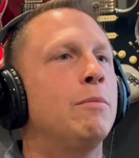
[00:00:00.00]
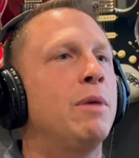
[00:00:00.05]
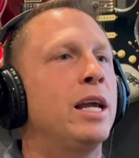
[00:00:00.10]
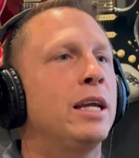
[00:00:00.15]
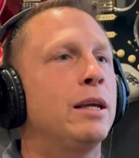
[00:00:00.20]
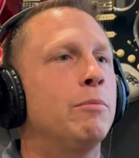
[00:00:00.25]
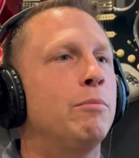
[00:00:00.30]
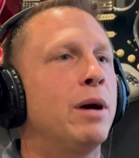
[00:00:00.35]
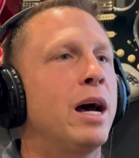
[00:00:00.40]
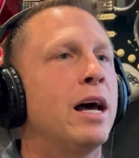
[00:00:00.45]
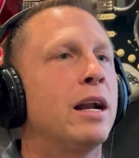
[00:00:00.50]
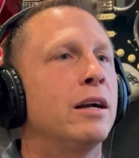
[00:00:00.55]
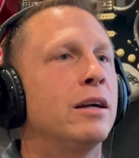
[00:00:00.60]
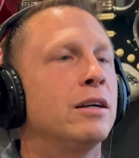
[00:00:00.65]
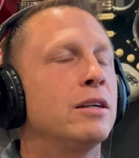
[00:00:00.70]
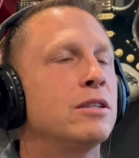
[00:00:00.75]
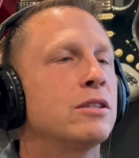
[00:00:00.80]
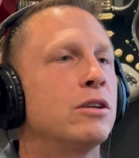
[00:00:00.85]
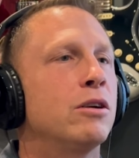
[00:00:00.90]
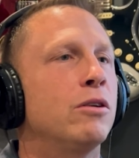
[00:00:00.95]
to make it
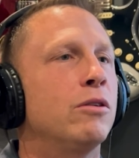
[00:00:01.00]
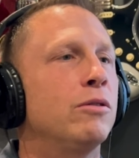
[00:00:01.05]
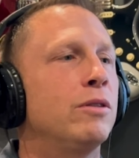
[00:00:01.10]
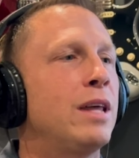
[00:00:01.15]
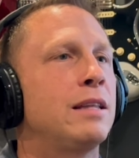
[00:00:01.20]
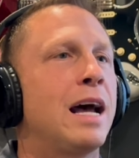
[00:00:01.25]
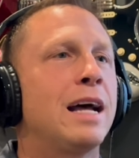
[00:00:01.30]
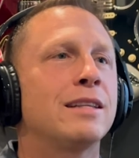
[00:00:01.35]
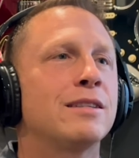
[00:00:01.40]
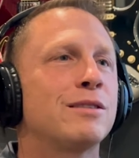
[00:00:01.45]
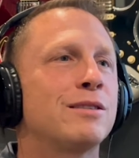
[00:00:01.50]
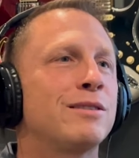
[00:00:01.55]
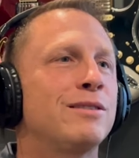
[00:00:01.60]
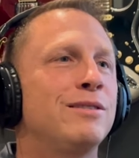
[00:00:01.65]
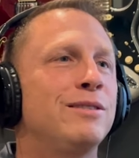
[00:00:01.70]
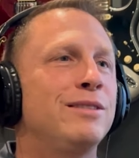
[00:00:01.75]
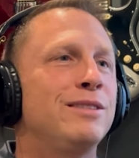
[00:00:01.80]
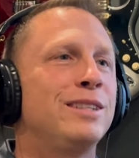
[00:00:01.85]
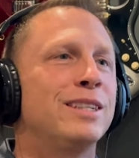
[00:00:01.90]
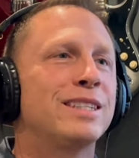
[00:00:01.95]
better. So that's
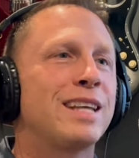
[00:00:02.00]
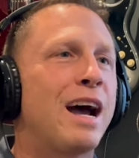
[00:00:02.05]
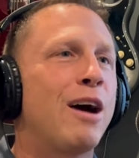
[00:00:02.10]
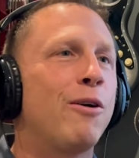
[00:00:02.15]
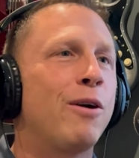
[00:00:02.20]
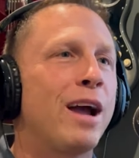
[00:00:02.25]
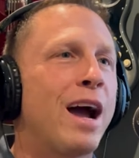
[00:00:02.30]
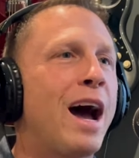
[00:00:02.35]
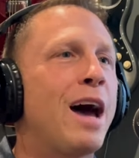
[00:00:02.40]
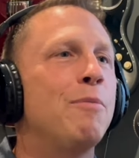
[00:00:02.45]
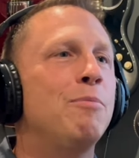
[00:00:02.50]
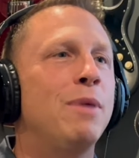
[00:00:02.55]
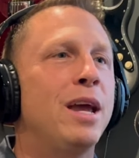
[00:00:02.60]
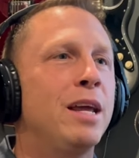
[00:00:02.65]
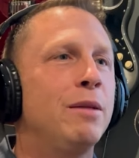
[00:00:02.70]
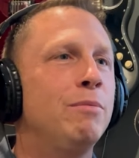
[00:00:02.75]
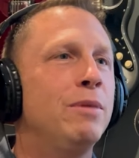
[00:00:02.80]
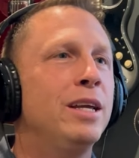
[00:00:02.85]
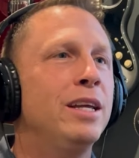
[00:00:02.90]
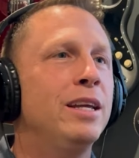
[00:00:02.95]
just how God made